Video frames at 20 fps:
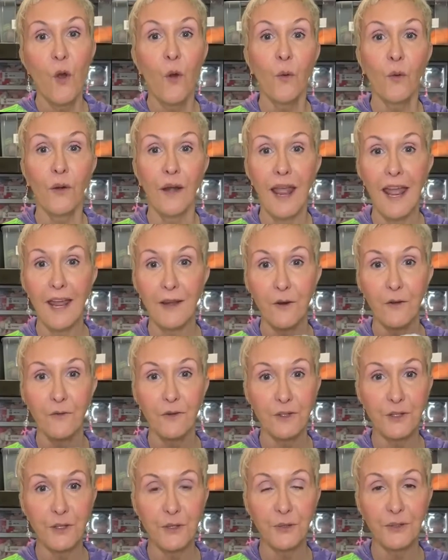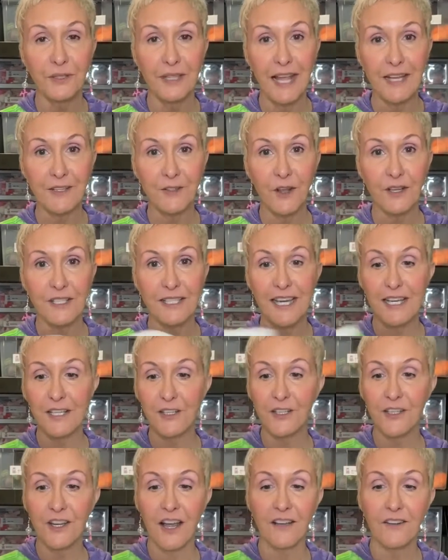or head over to
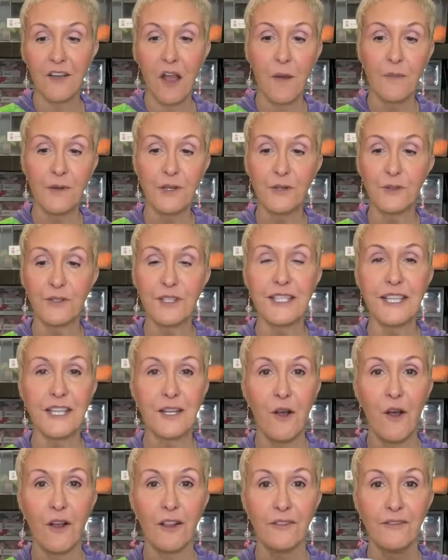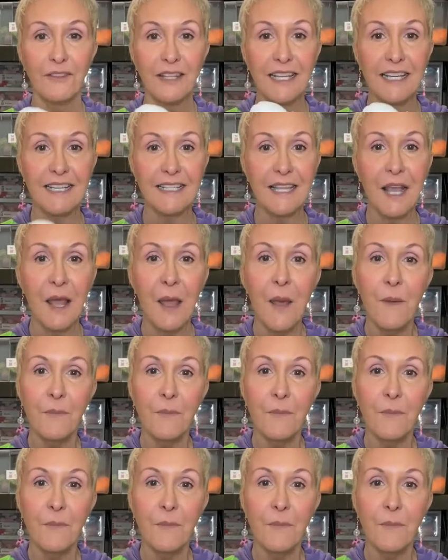gladdogsnation.com and you'll see all of these.